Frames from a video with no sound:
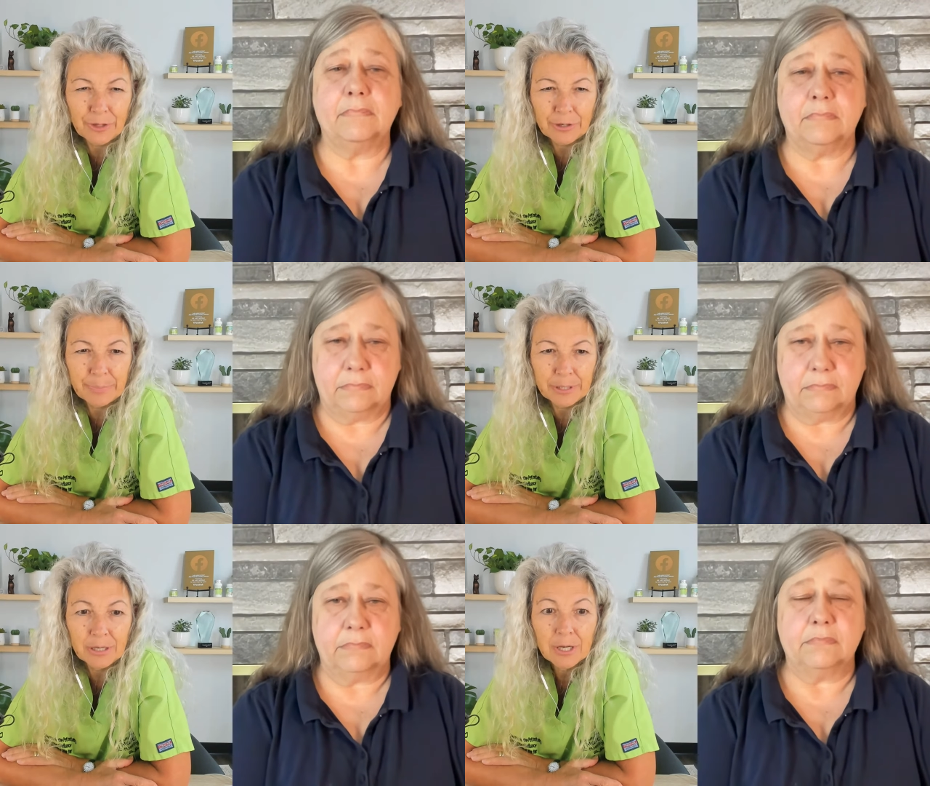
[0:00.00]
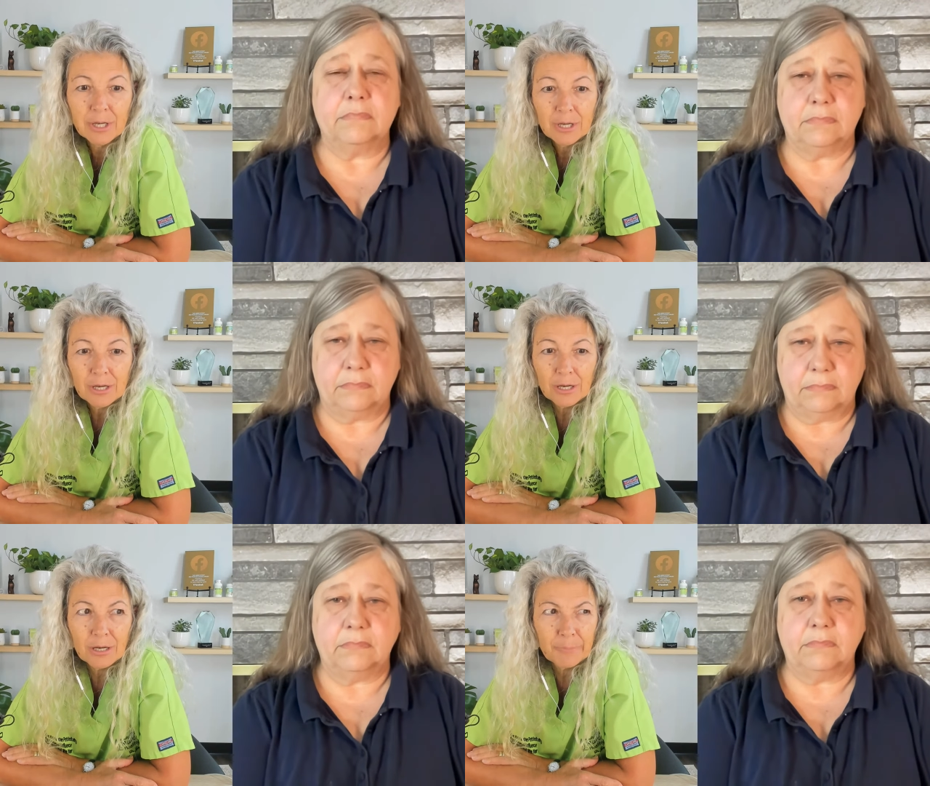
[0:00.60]
Speaker 1: therapy,
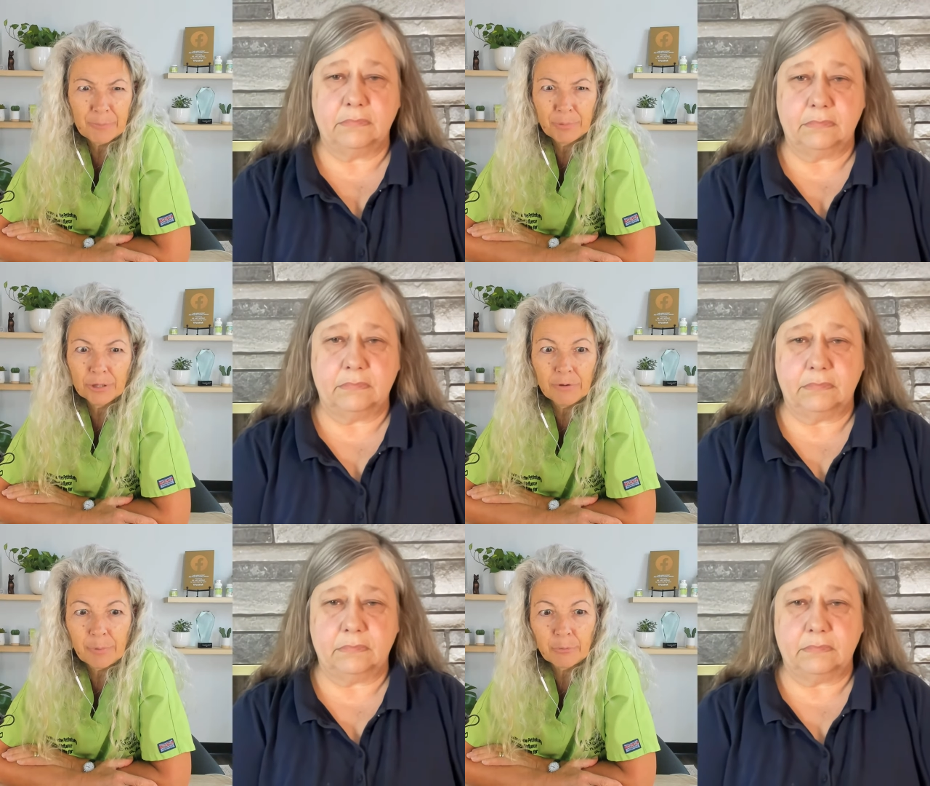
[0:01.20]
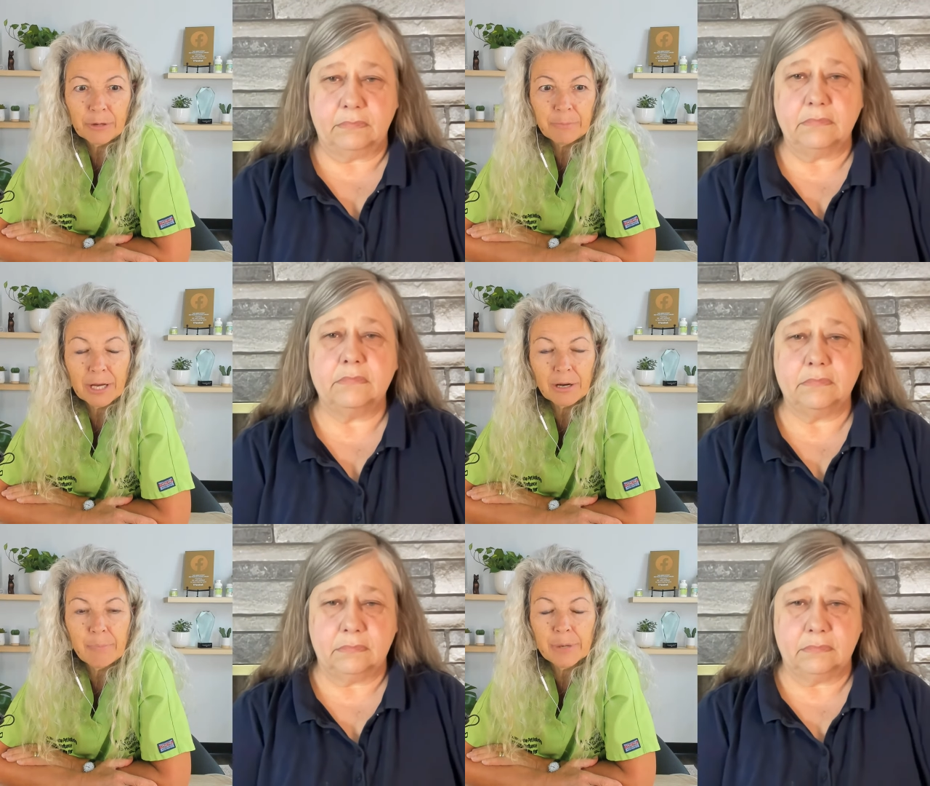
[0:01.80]
um, I believe, up at Red
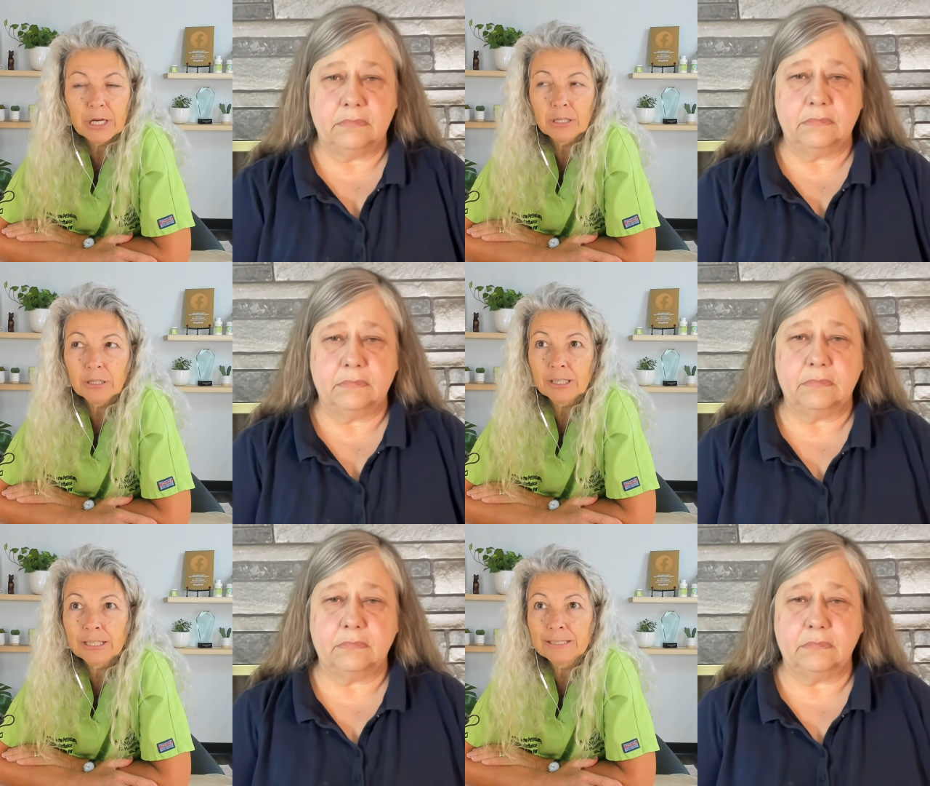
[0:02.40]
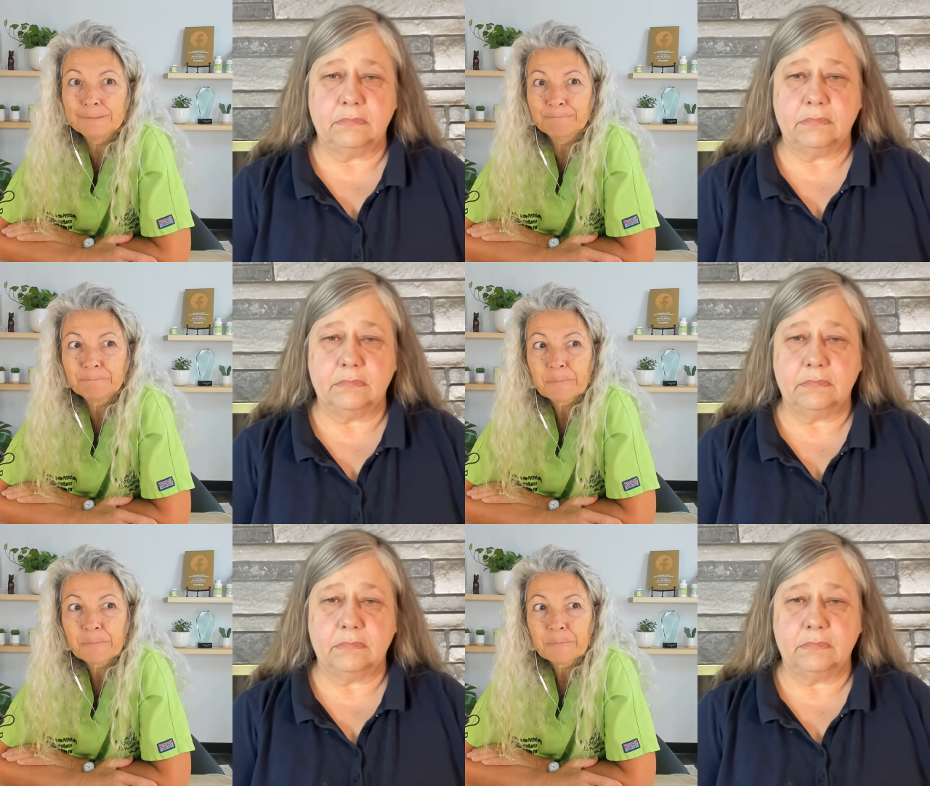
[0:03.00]
Bank. But um,